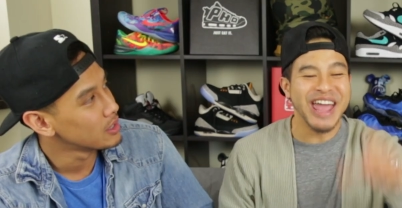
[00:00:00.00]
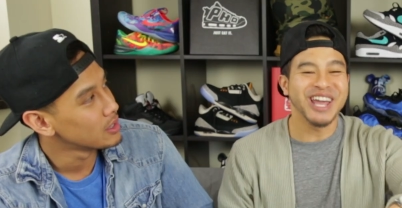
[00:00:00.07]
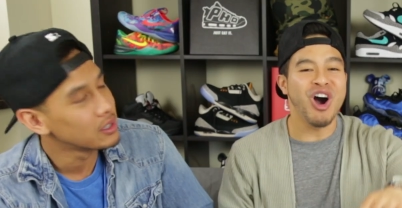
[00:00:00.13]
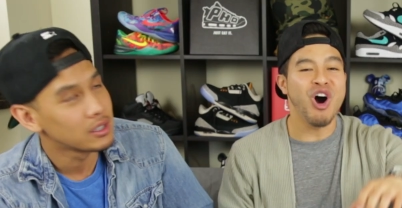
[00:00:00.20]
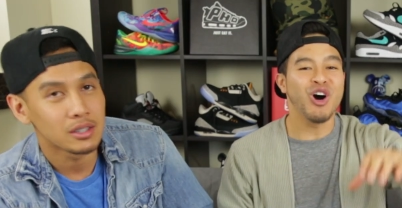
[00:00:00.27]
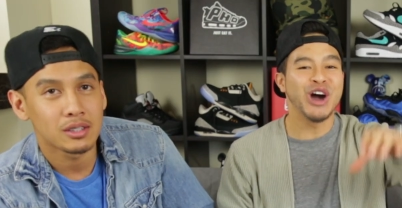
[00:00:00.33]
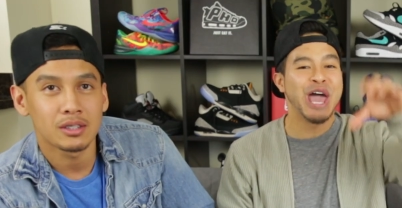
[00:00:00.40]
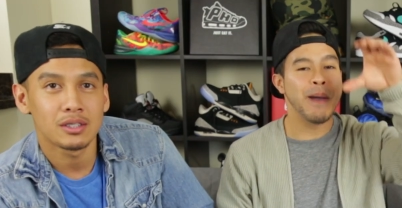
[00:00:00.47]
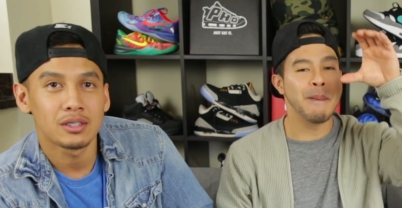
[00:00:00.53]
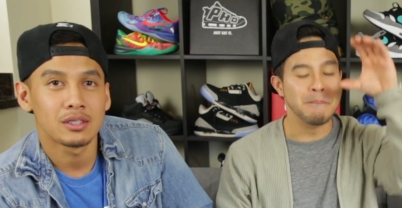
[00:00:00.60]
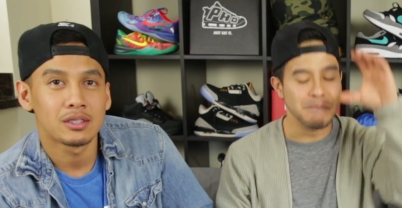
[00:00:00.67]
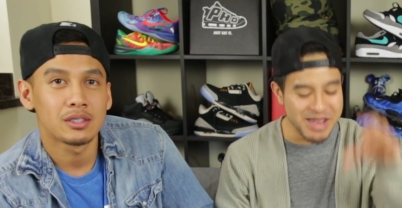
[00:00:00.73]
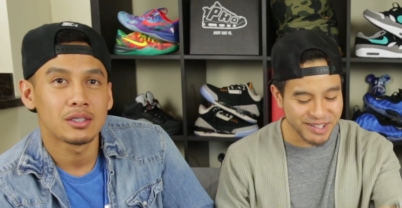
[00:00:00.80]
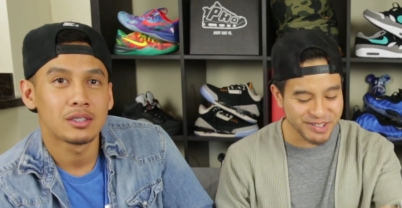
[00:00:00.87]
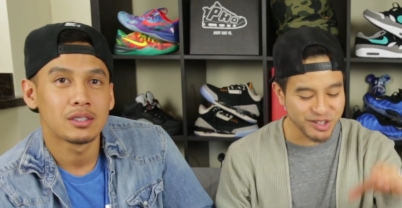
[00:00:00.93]
Speaker 1: They call
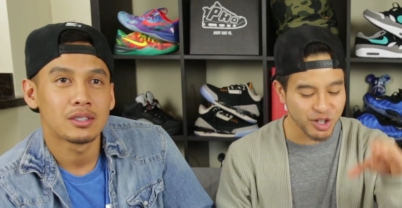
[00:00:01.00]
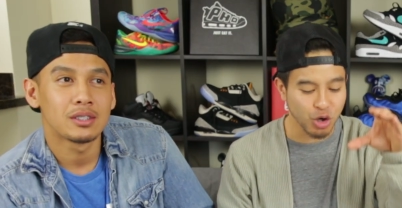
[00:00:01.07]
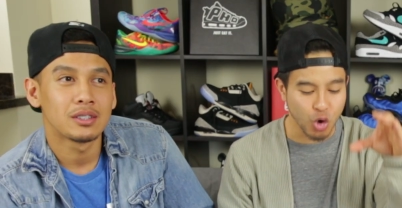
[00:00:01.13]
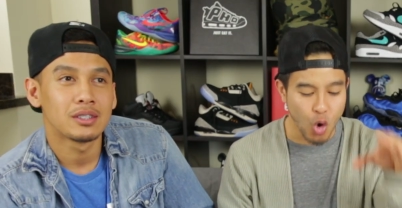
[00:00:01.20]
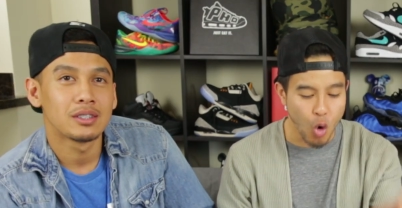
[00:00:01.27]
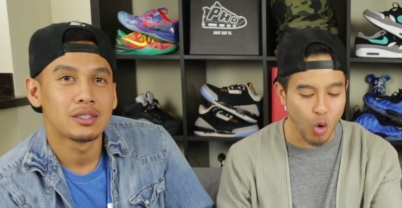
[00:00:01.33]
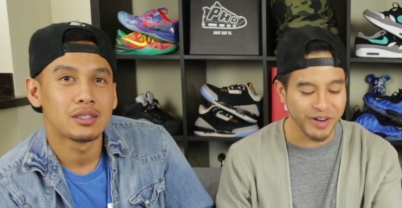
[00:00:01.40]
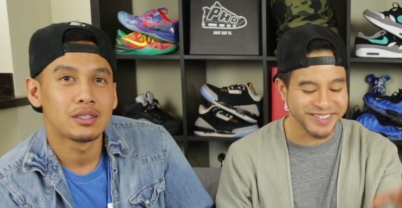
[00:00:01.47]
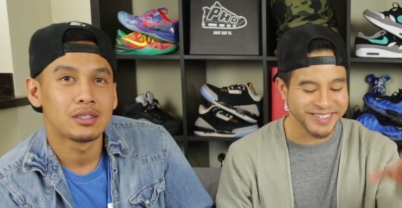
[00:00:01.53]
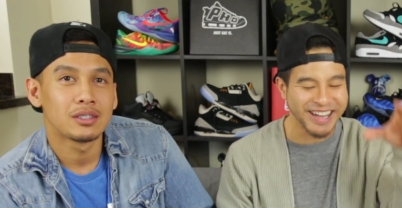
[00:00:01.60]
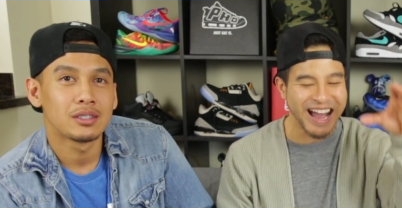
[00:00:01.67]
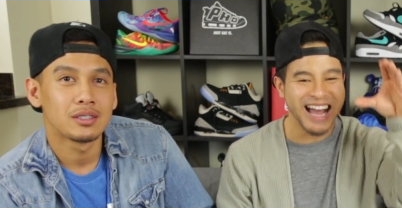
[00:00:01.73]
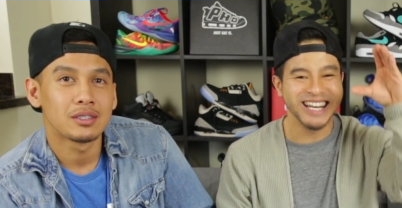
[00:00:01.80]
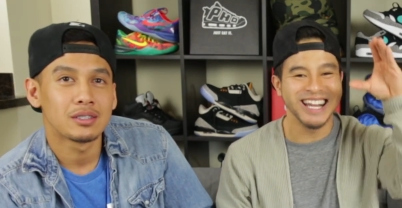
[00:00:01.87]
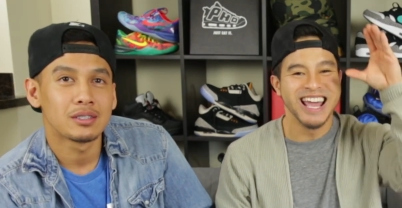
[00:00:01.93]
him Mr.
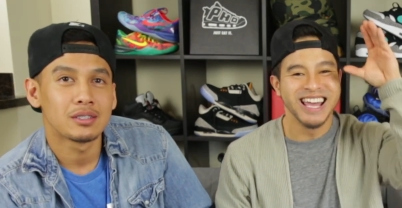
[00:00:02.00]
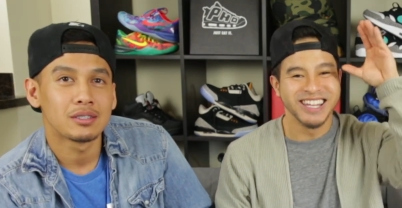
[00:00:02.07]
Courtside